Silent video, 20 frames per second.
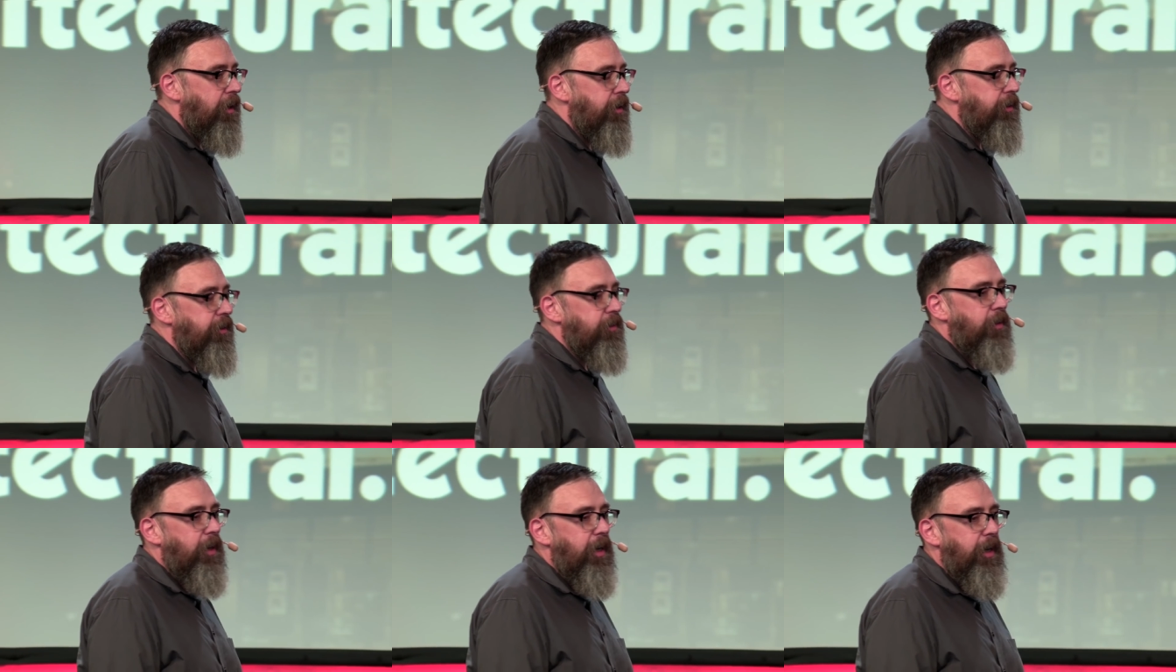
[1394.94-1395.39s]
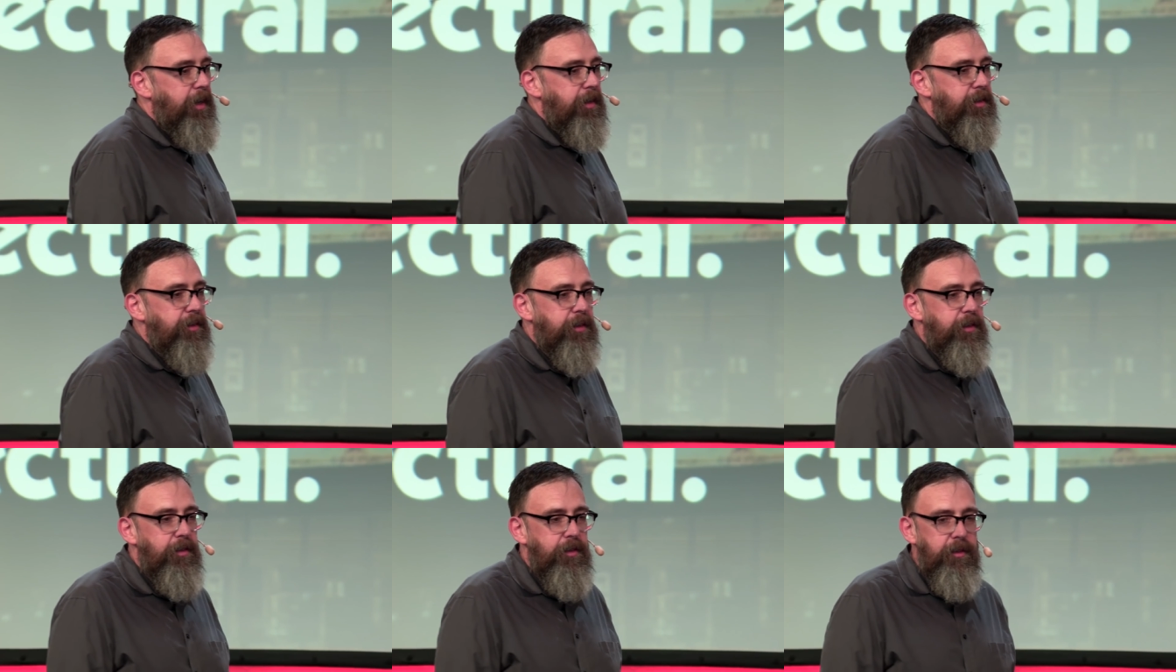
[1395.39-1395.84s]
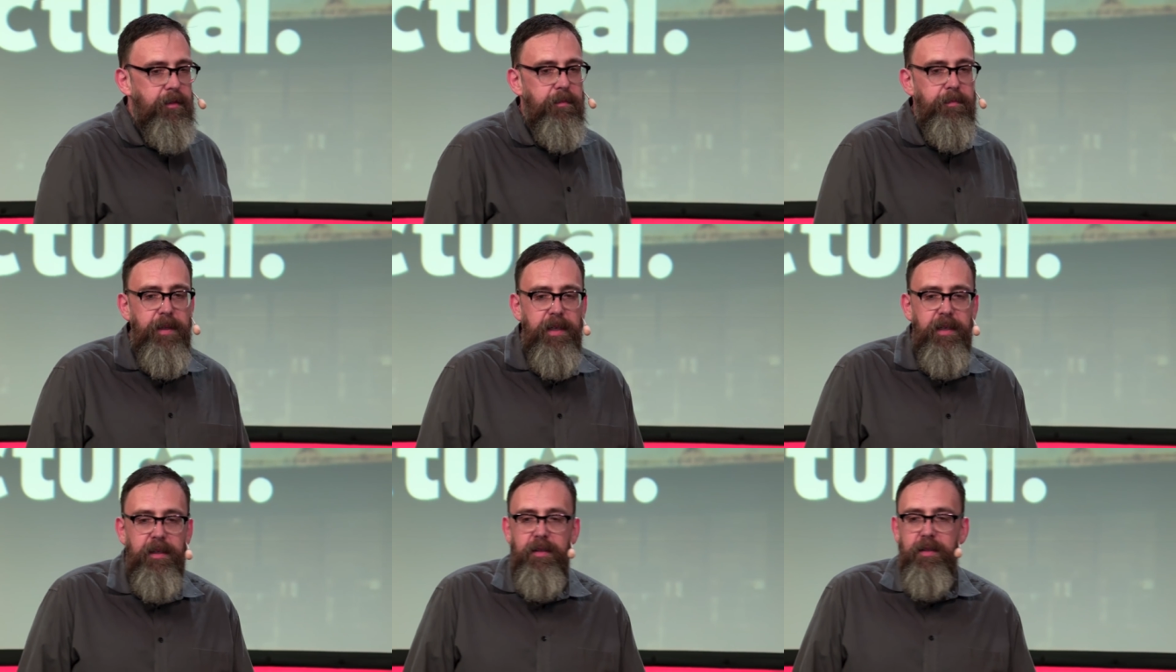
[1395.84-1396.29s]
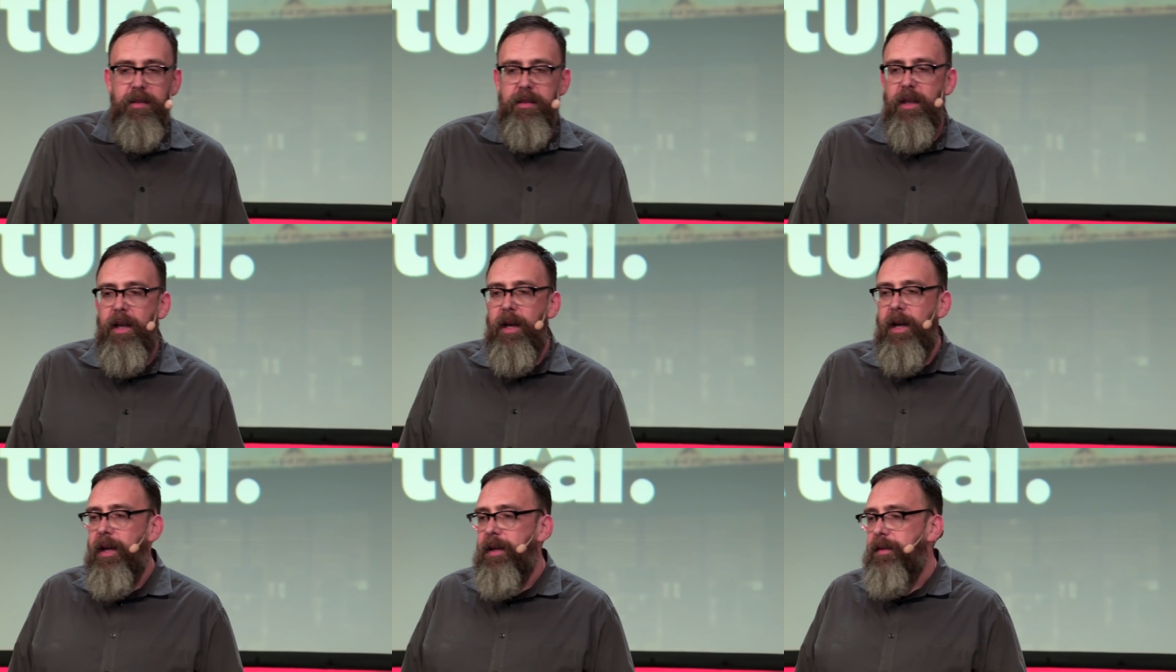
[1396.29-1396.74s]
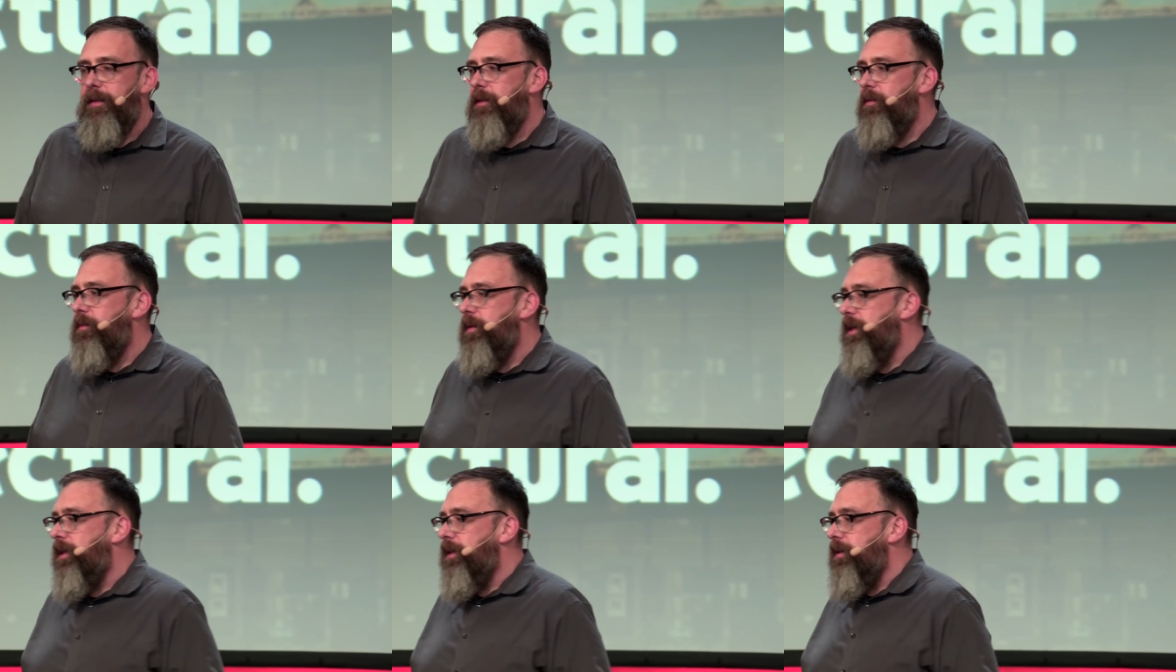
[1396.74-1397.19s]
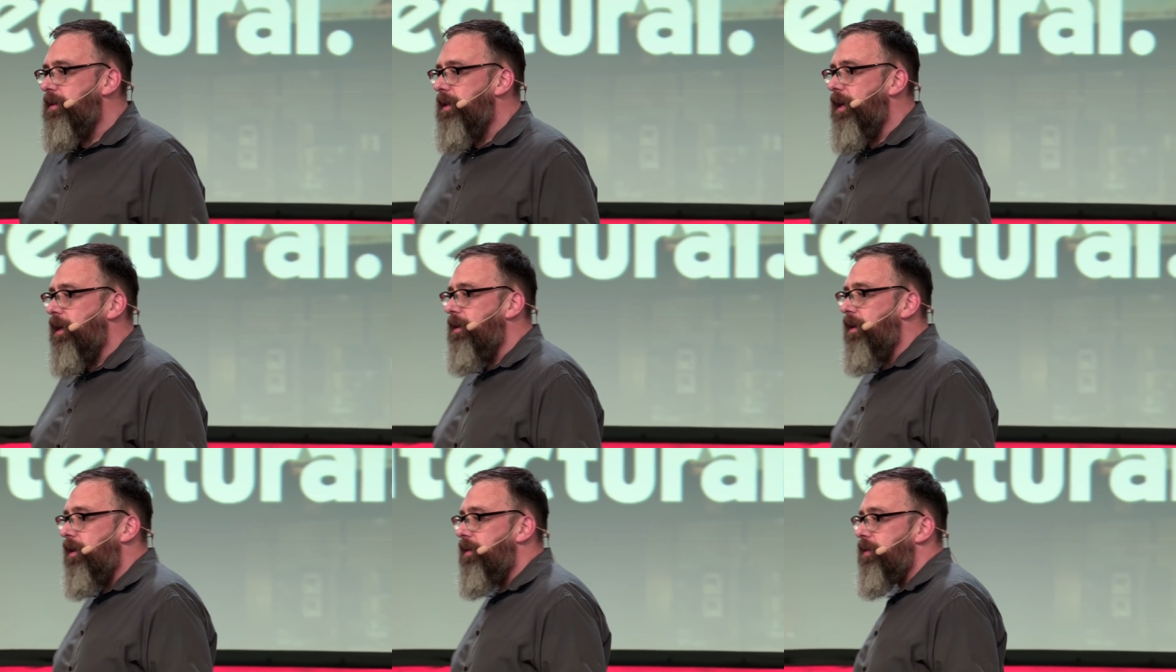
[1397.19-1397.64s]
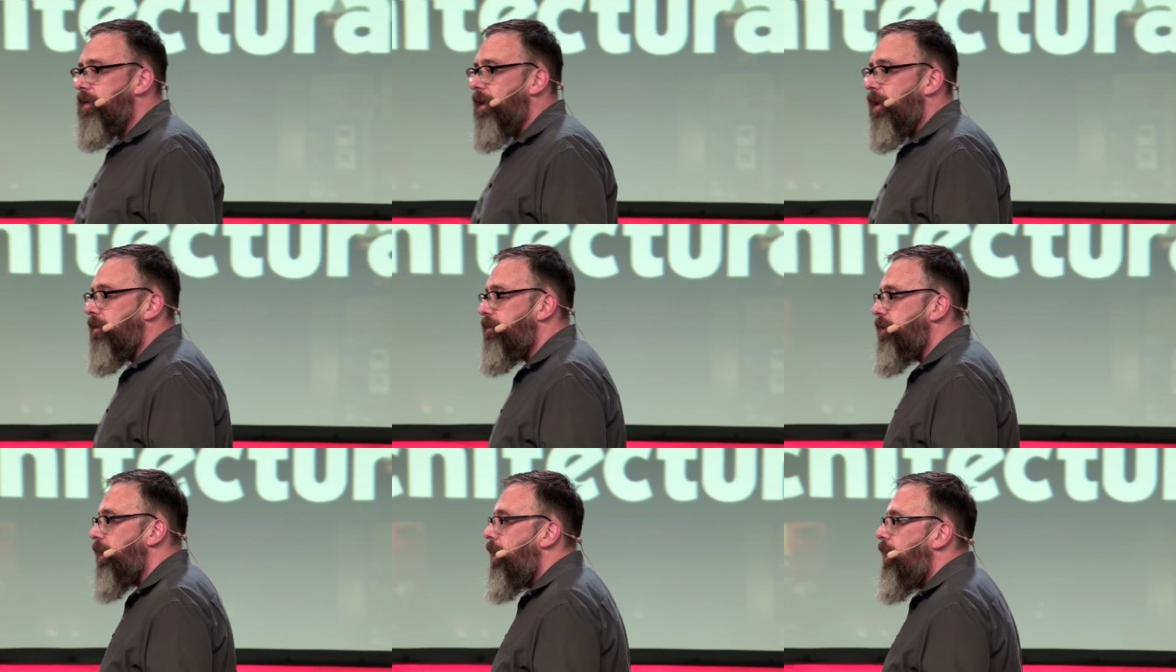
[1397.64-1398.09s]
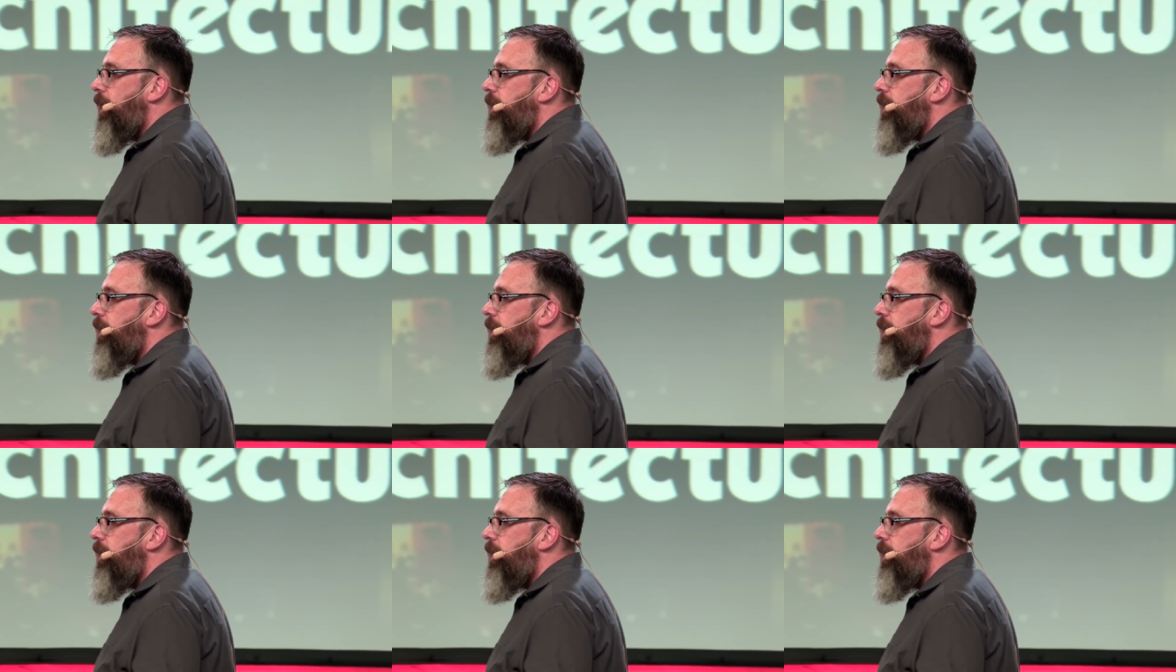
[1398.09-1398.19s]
Otherwise, is the biggest lie that we can tell ourselves.